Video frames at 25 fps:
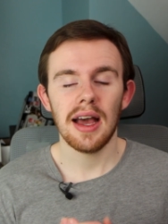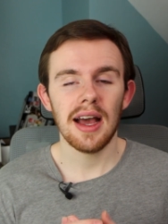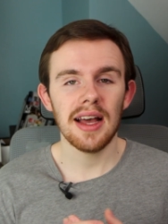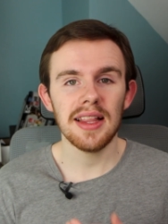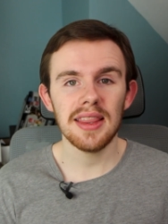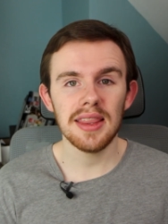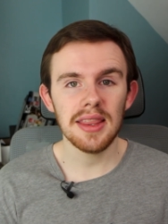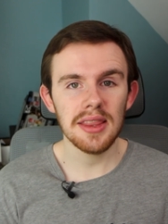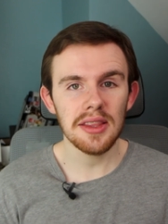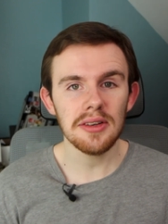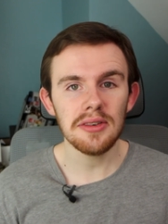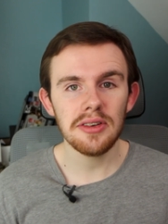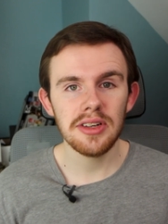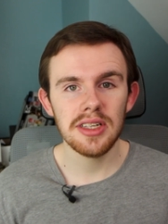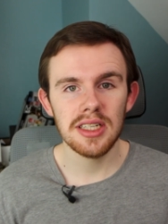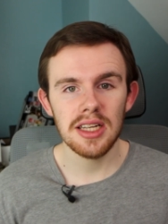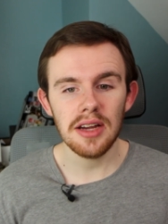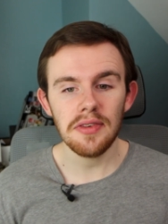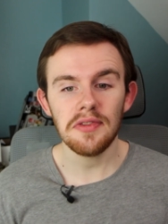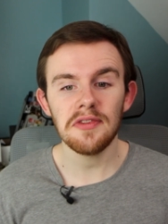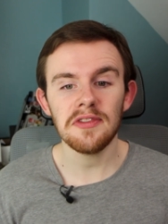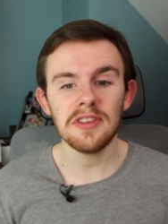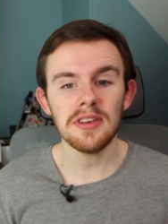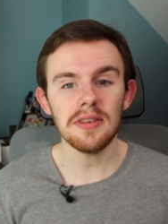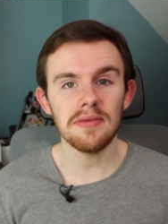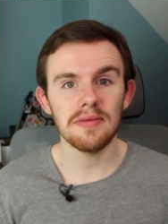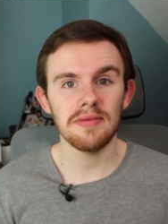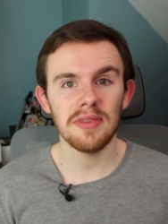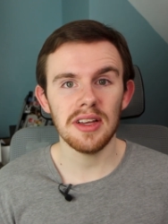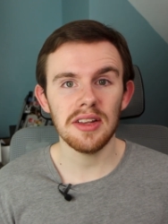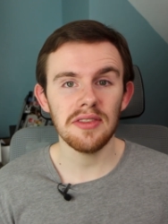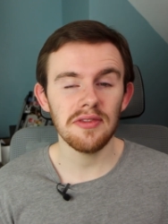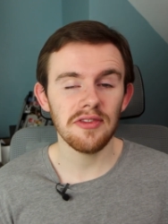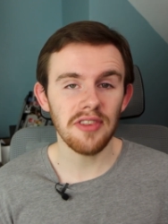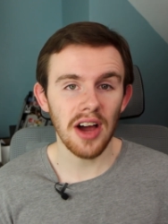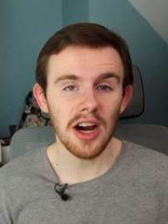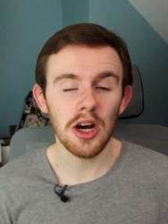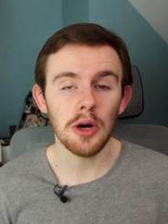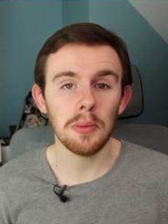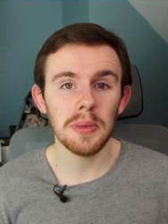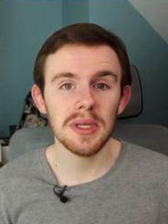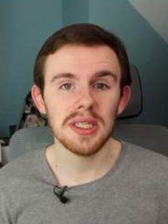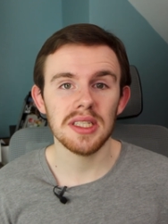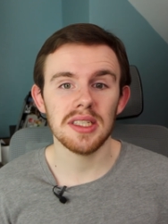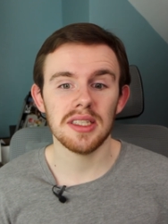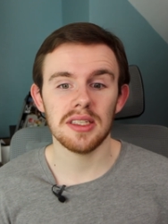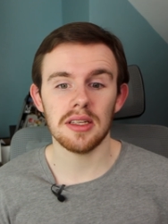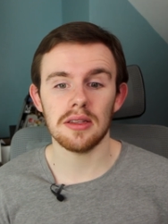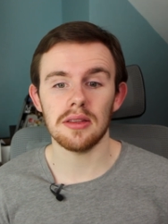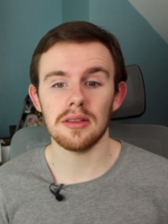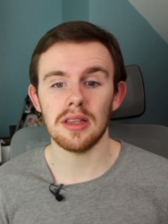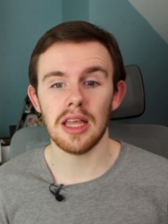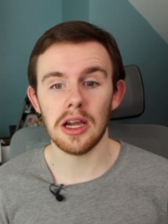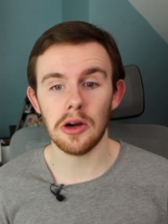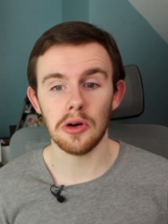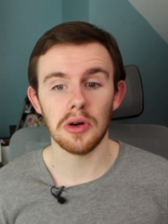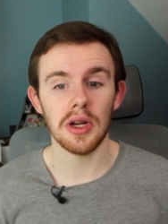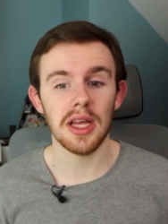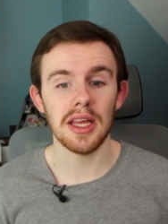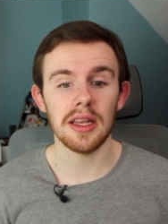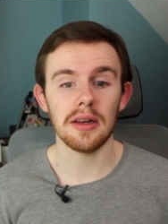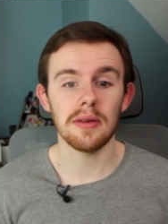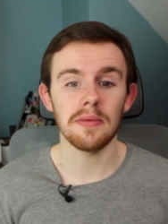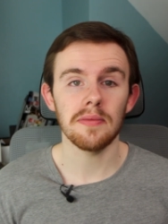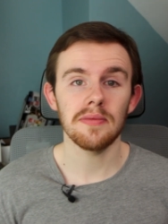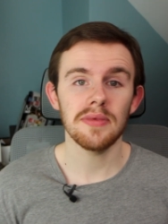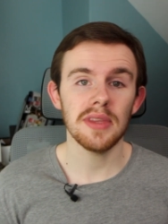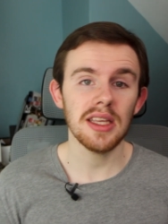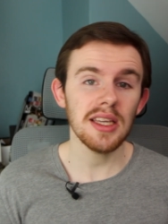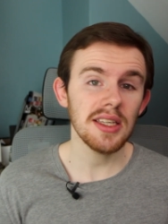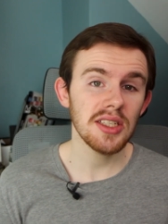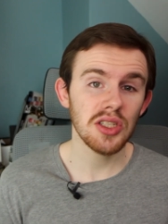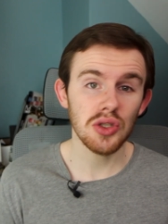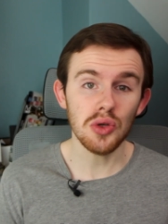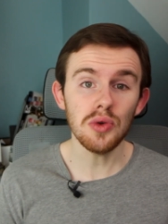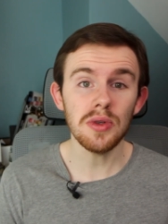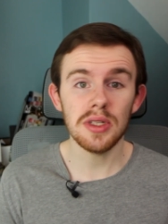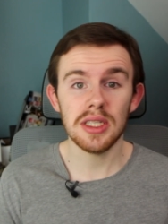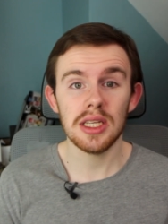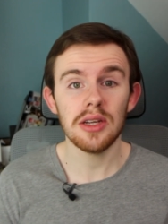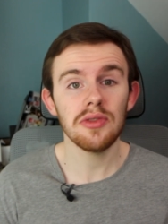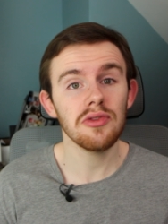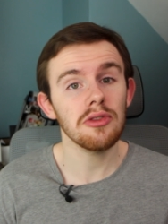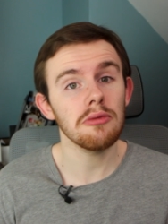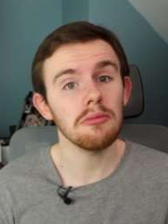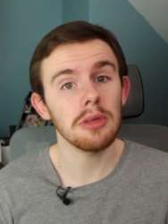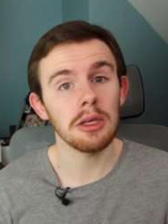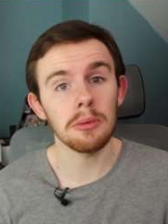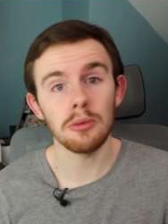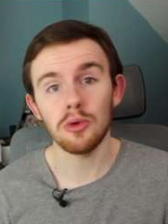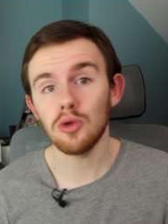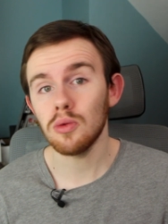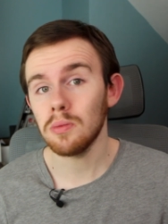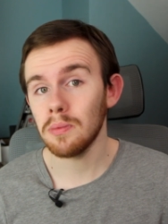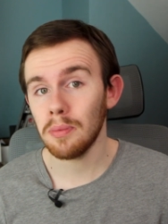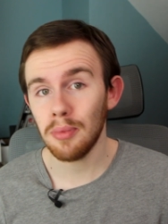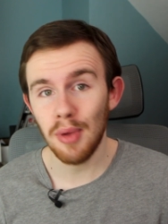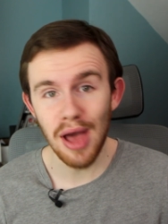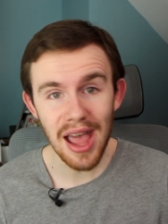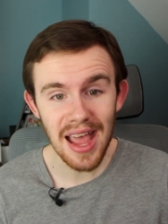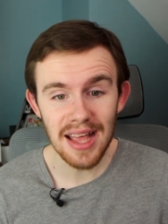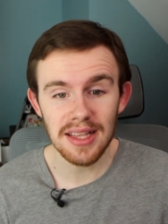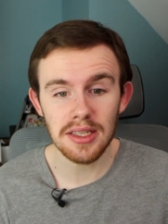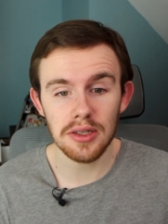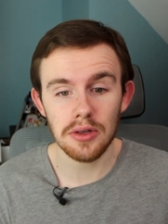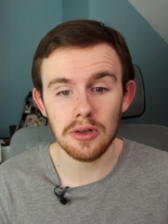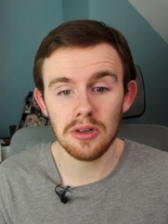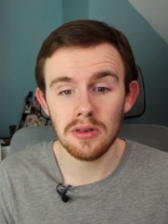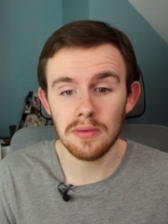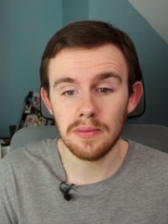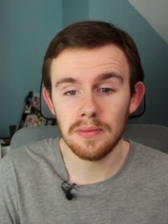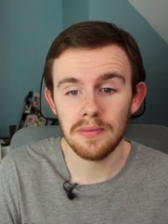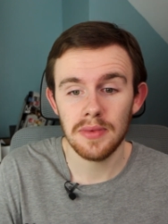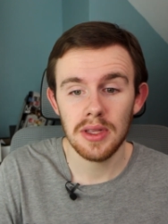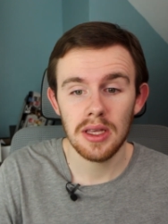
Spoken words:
And they're different environments to learn in. They suit different people better.